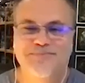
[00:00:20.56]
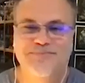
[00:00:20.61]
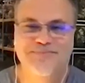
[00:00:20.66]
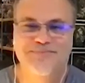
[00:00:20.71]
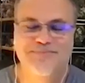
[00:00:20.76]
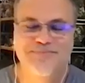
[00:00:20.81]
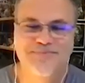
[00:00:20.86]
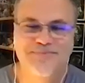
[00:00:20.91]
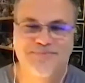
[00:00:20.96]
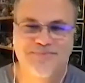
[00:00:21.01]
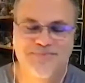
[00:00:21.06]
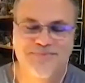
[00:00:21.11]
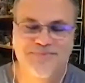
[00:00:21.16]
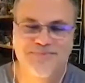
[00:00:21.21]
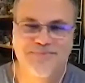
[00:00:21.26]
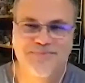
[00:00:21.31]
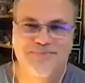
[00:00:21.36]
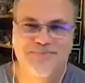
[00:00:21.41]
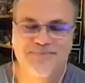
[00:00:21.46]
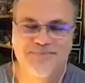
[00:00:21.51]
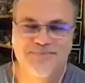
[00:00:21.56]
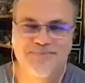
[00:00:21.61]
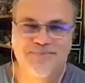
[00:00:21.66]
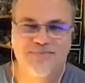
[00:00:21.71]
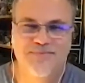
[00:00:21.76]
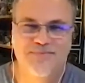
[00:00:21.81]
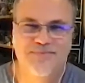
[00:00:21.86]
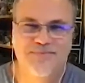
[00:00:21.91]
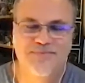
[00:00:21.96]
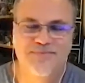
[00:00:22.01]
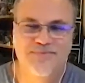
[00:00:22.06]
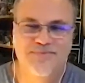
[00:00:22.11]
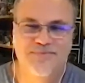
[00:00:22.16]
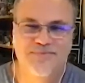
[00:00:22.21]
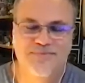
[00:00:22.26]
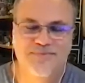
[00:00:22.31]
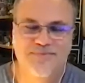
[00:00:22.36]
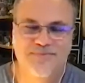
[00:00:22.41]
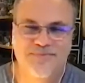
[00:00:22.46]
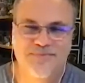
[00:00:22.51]

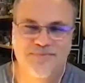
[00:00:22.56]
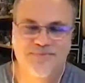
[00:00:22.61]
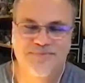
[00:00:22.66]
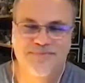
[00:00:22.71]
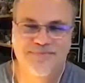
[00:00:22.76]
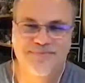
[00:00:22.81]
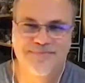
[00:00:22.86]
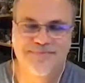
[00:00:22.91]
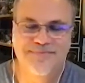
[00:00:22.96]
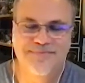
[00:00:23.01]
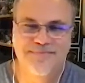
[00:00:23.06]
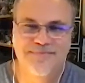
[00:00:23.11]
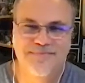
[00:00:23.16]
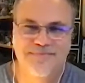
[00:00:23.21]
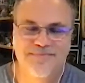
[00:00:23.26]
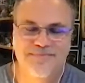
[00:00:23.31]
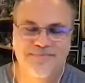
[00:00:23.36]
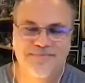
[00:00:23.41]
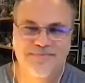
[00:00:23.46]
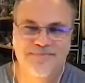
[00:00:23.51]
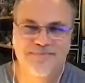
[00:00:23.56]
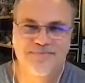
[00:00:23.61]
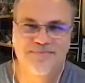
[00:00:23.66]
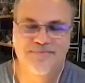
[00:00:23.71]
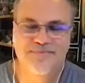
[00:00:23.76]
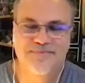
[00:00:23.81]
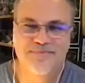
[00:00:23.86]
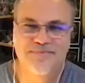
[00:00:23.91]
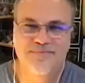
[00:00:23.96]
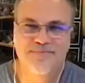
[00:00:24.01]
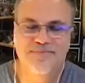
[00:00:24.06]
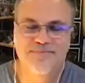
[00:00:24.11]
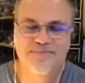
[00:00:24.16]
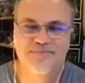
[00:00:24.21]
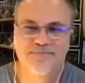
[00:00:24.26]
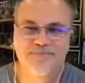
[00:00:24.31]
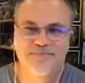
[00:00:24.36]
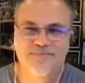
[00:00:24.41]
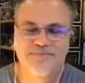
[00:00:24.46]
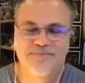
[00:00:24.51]

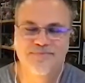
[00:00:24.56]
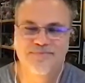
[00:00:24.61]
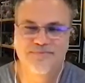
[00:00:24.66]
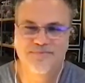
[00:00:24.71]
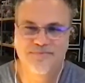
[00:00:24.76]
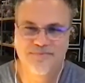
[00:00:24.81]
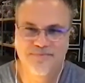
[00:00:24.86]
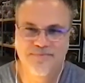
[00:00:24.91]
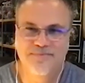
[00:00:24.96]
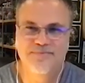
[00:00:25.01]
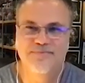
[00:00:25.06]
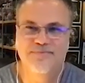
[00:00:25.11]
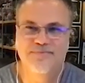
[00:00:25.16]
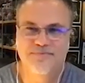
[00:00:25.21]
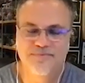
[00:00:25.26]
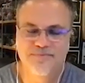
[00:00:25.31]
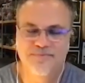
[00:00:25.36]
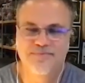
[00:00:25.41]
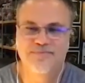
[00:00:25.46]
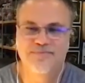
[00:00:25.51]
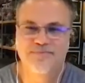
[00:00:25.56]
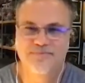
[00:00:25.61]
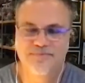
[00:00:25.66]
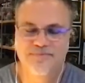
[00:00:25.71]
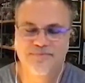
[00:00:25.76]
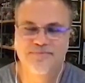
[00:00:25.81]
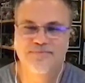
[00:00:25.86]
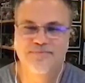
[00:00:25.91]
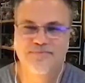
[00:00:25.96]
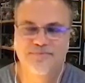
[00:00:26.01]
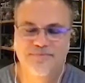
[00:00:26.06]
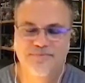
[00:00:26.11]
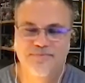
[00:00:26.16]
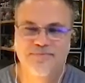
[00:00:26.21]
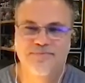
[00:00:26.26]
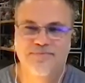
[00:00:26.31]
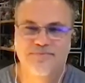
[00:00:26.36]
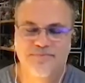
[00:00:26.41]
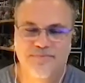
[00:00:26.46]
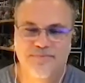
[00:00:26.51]

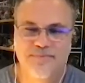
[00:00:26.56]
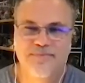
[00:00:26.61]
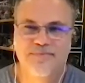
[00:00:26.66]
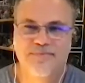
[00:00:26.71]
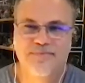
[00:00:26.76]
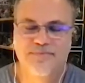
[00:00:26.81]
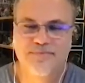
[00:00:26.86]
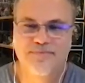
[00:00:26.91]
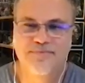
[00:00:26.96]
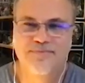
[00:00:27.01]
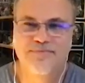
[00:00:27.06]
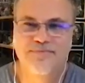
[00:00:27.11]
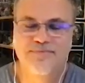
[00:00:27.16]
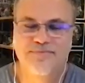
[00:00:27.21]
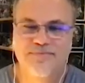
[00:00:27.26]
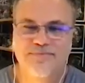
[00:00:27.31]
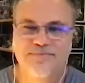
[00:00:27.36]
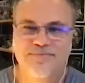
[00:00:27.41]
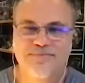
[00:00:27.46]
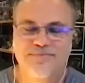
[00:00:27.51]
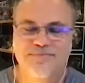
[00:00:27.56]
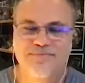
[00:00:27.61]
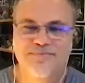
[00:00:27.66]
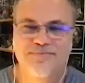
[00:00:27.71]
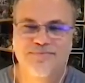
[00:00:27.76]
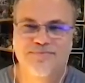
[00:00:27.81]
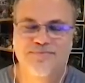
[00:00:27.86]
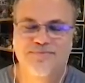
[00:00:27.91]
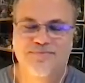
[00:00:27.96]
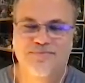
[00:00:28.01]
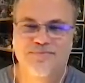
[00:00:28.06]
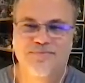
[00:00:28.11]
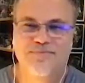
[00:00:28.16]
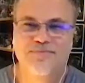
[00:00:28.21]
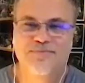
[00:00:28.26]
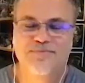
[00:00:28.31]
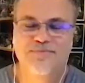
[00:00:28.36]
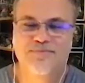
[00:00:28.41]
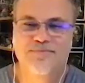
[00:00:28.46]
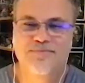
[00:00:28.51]
[no speech]